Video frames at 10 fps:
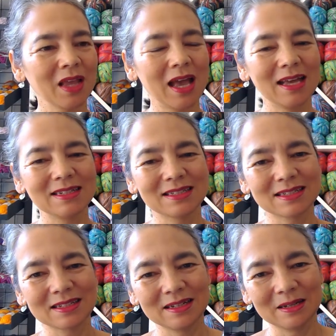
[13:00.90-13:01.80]
And
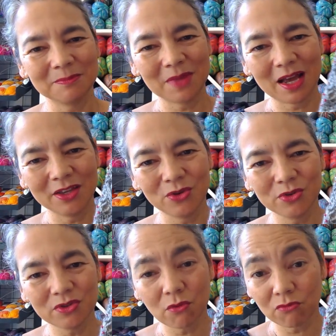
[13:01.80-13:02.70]
I
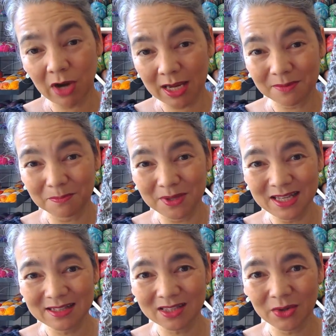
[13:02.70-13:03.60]
used red
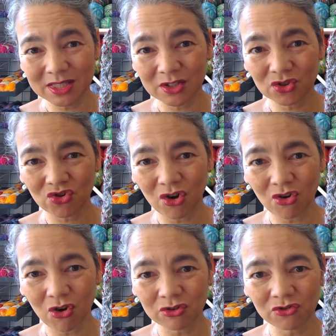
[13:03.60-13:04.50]
beads, so it's a strong
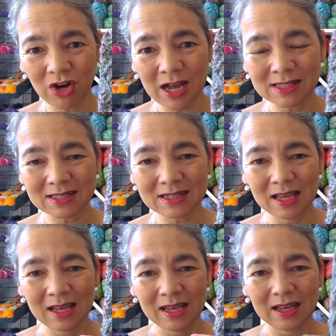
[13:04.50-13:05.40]
contrast,
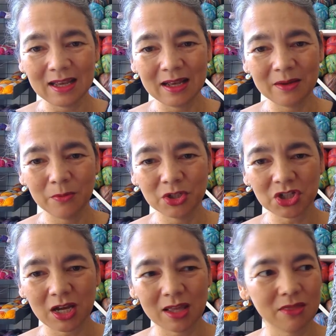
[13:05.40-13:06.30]
which
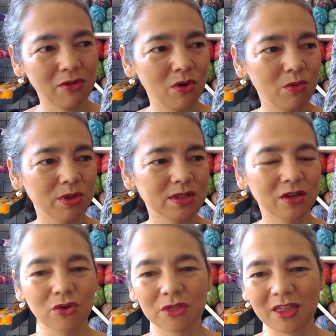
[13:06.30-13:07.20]
I thought was a
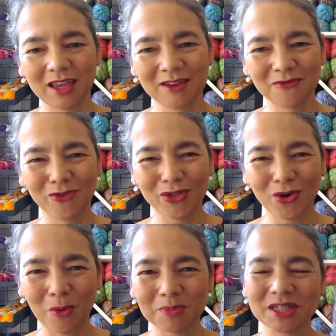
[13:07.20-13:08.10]
good thing for the
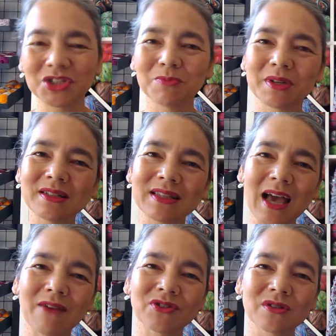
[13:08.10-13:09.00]
competition, because you
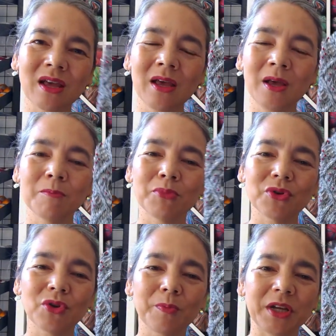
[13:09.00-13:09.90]
have to
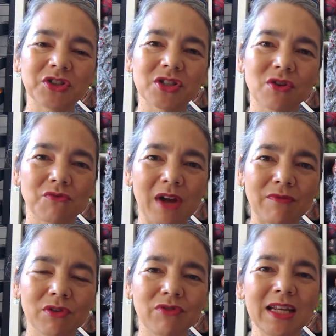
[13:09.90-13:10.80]
put your pictures on
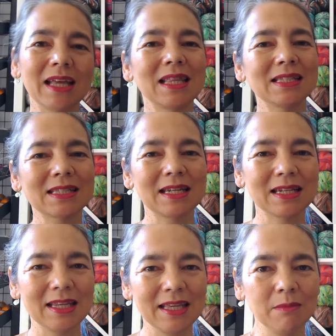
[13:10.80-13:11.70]
Ravelry and then send
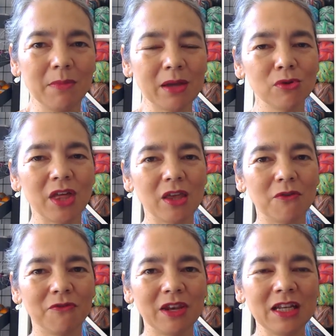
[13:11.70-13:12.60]
an email that you
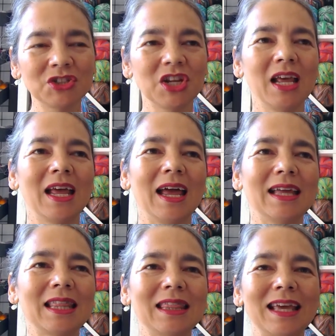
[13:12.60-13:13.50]
finished,
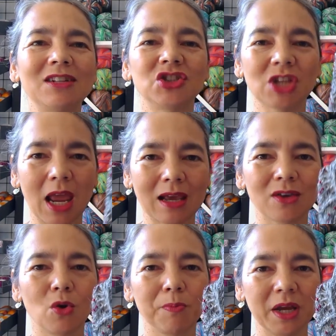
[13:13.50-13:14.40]
and then they
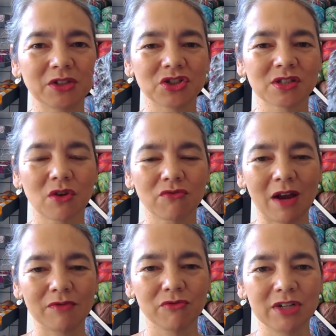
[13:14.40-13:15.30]
check your pictures on
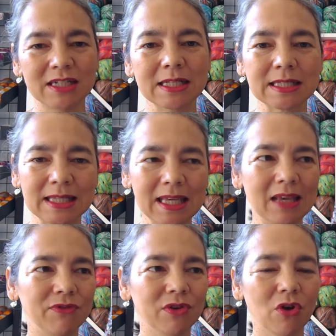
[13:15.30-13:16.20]
Ravelry to see
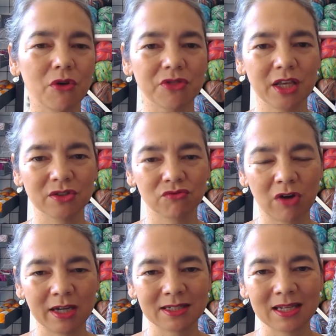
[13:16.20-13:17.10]
if you got things
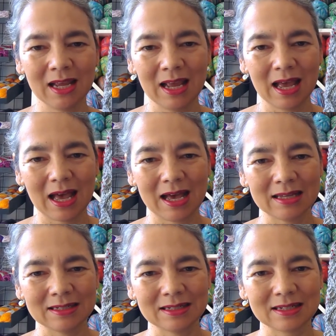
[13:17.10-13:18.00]
right.
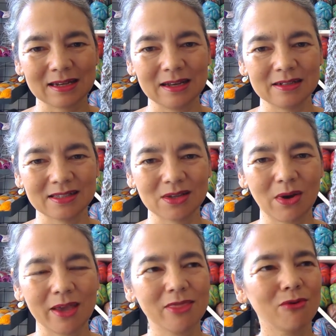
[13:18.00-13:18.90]
And so
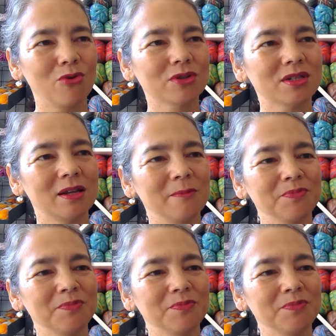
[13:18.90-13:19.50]
I thought